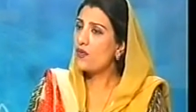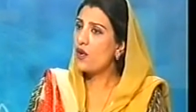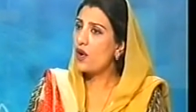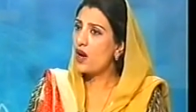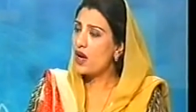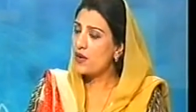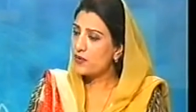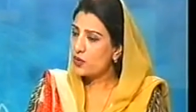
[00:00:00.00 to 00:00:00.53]

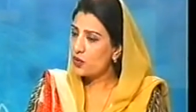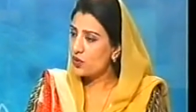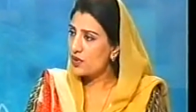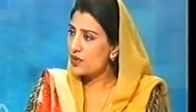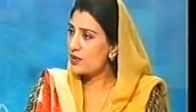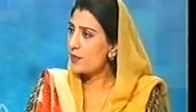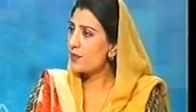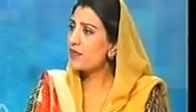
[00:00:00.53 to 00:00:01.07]
Of course.
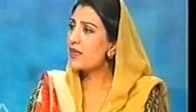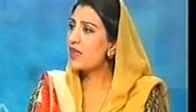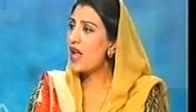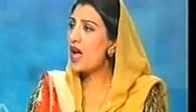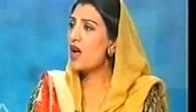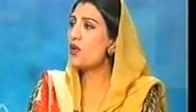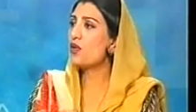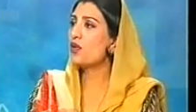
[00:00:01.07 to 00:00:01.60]

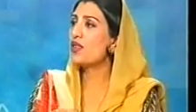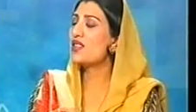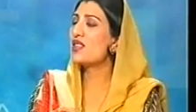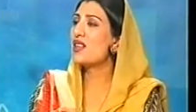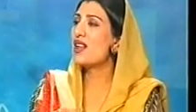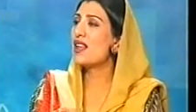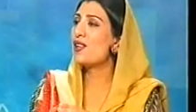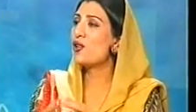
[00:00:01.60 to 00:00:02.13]
Now the
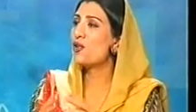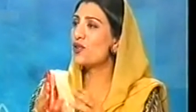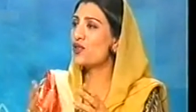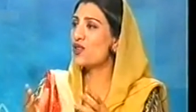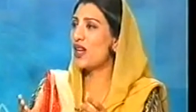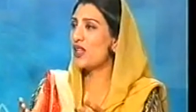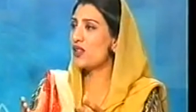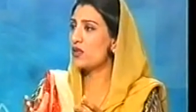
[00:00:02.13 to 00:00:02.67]
scenario is
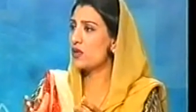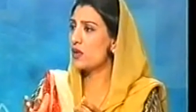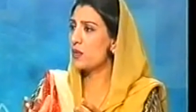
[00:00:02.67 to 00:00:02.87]
changed,